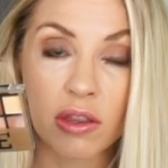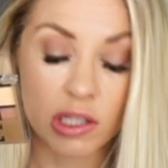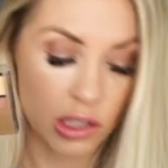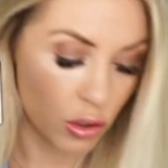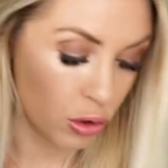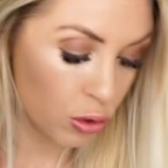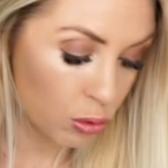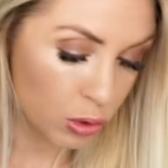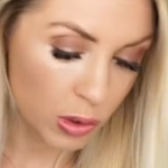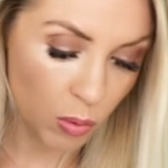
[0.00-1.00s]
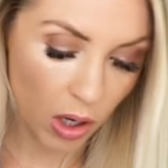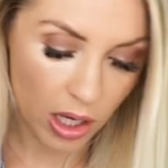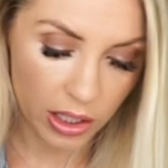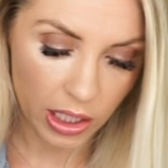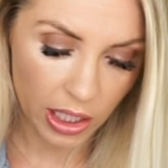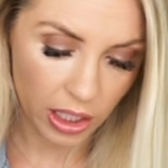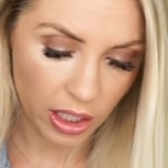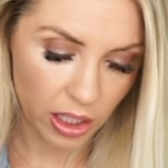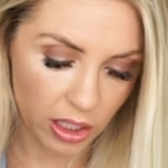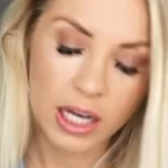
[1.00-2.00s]
this nudes one
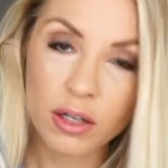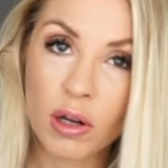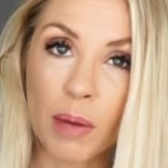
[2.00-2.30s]
and